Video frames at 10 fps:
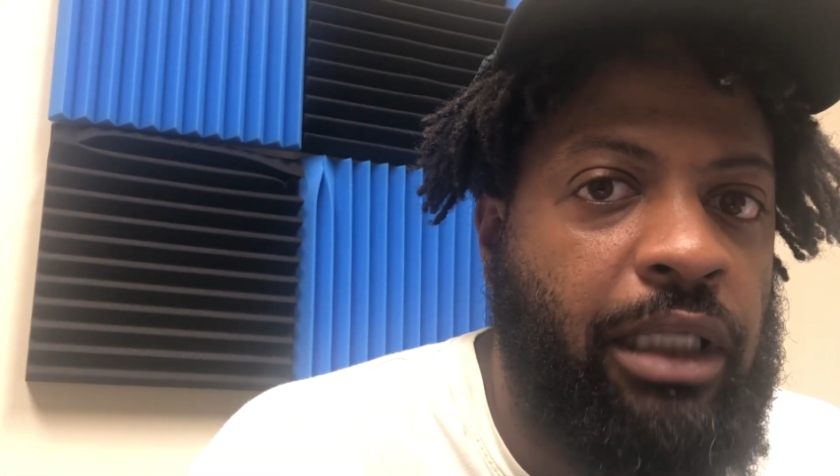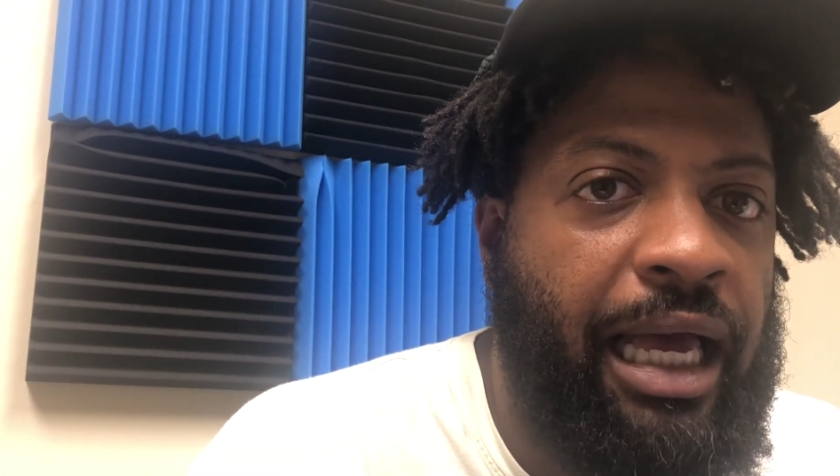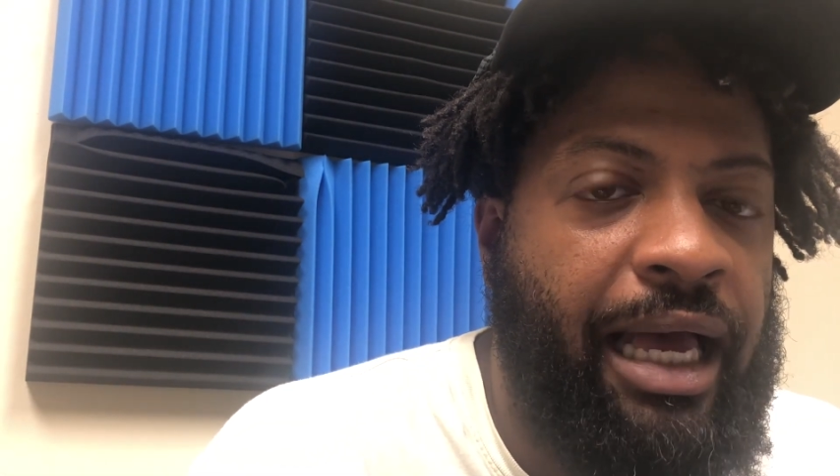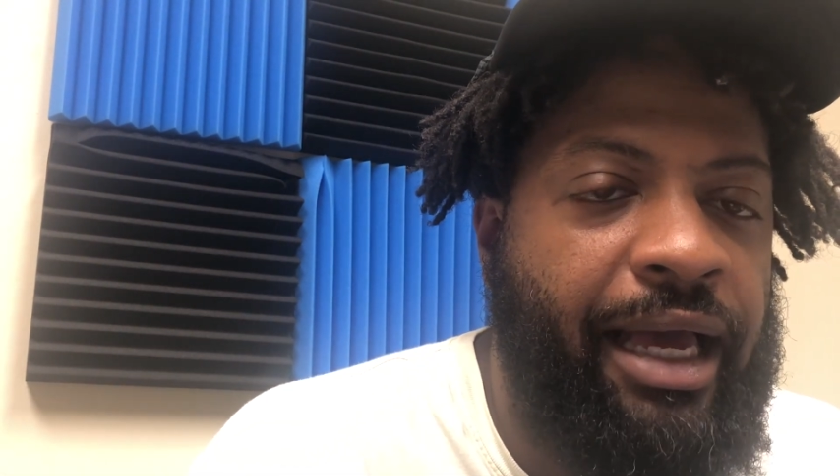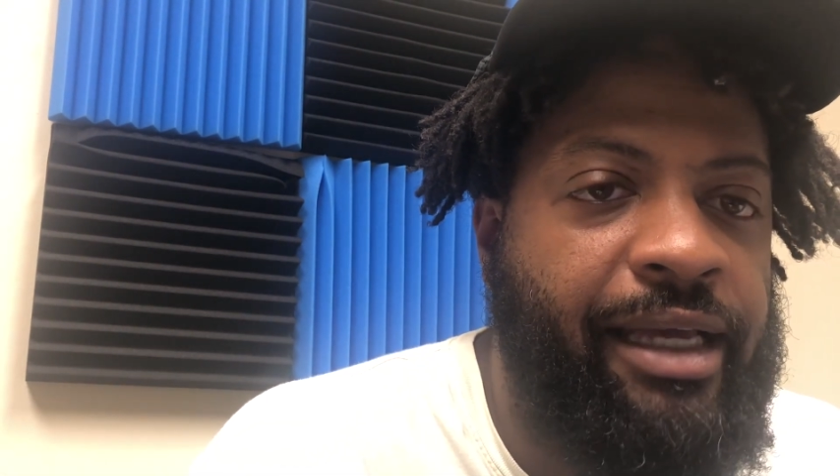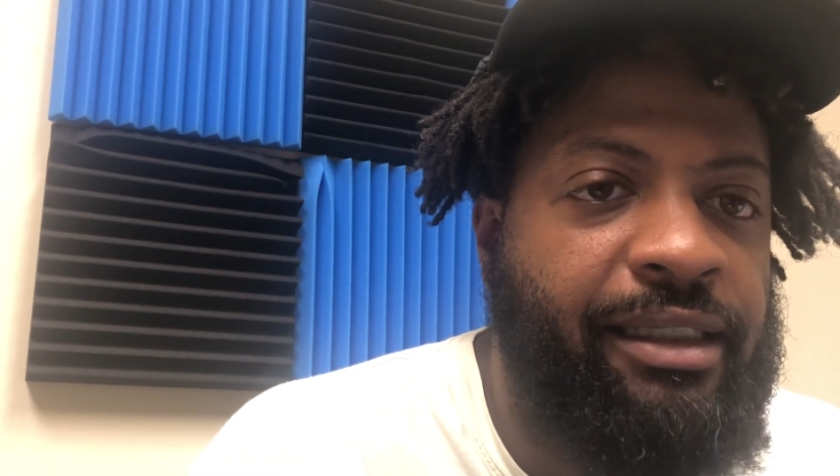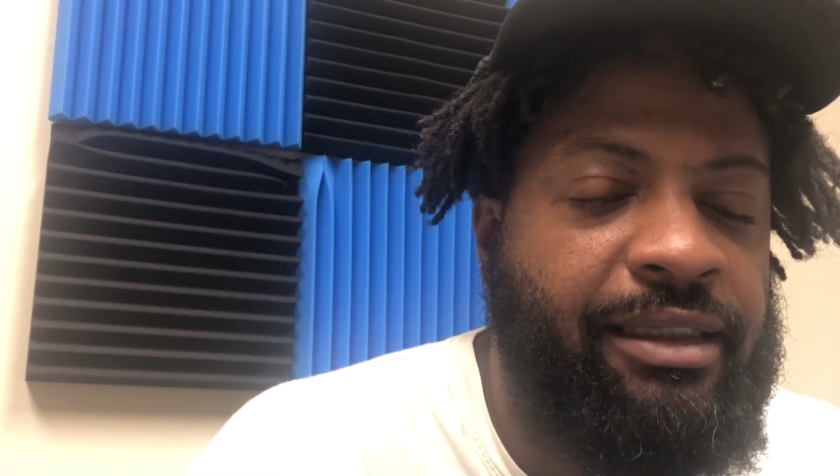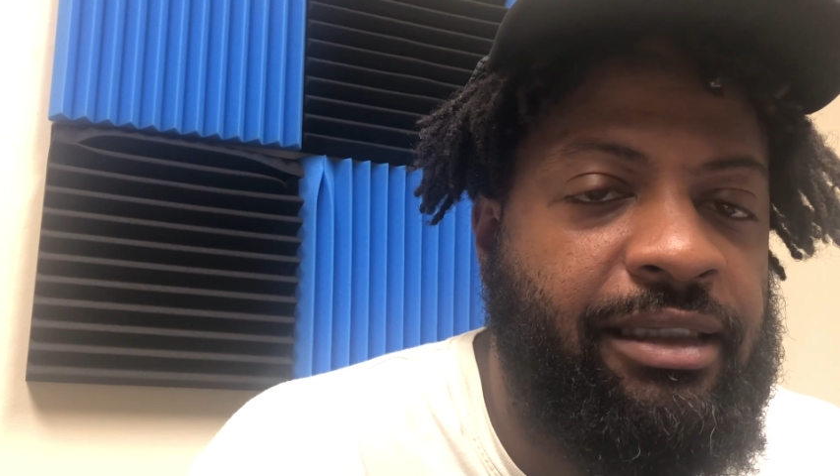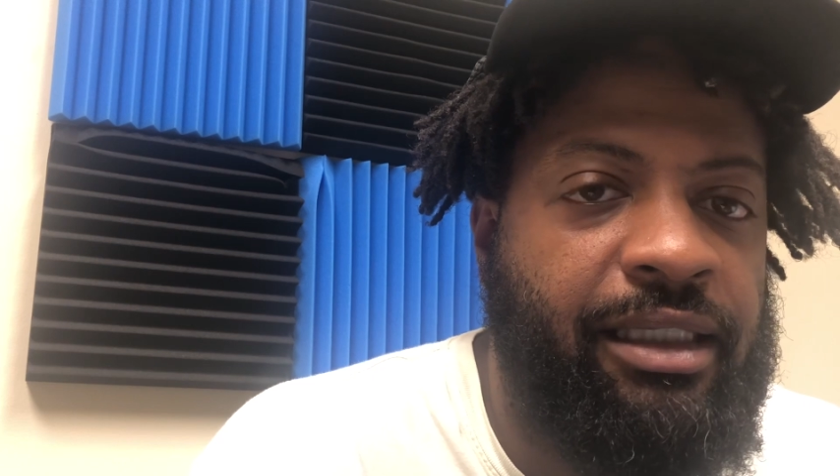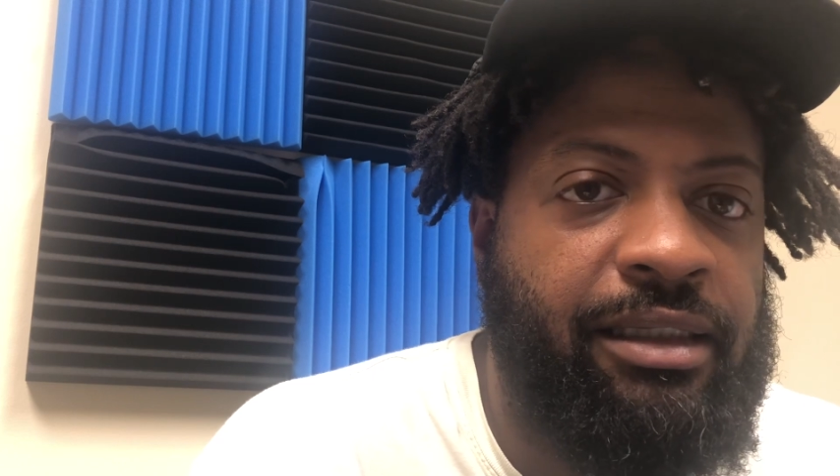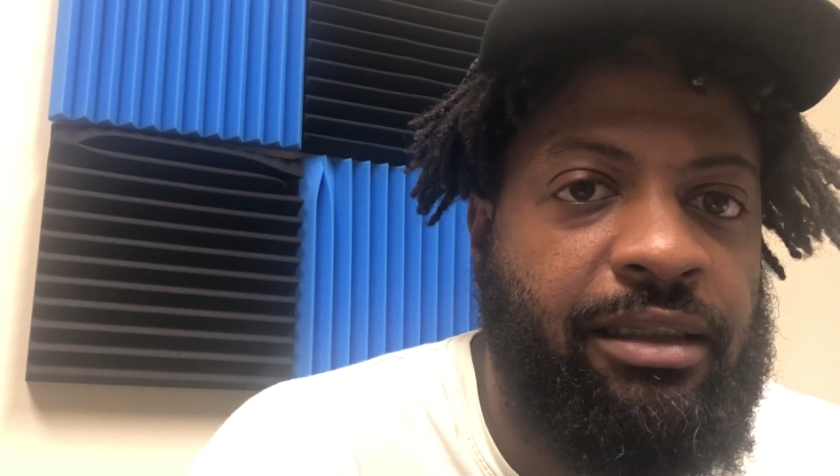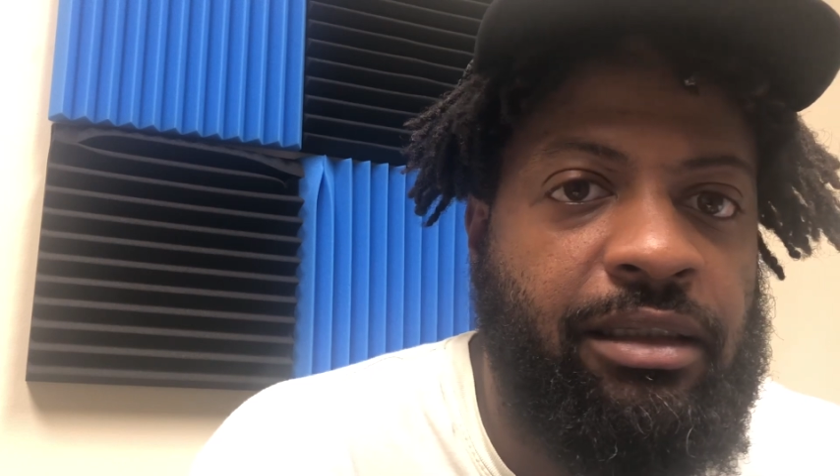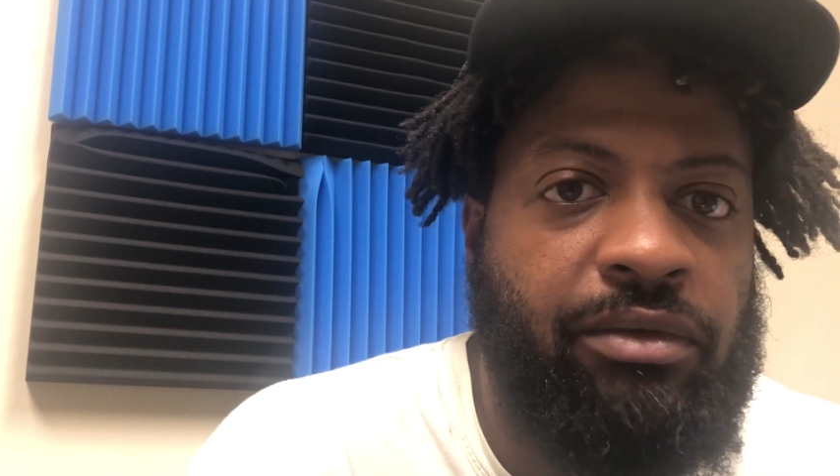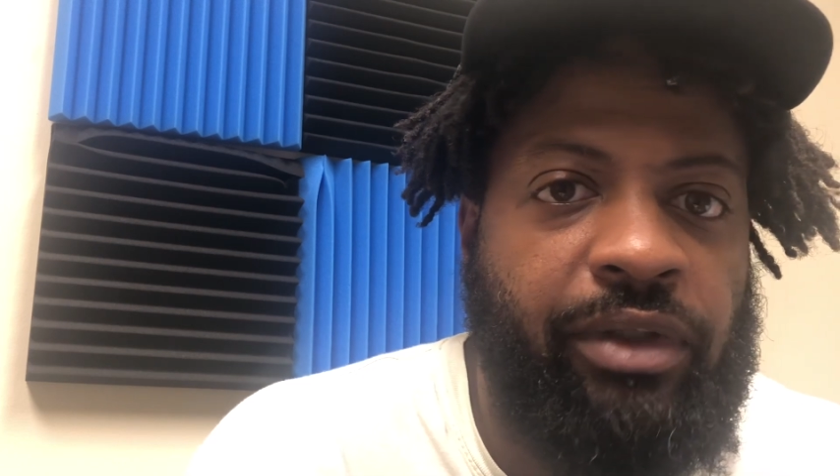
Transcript: high 6s,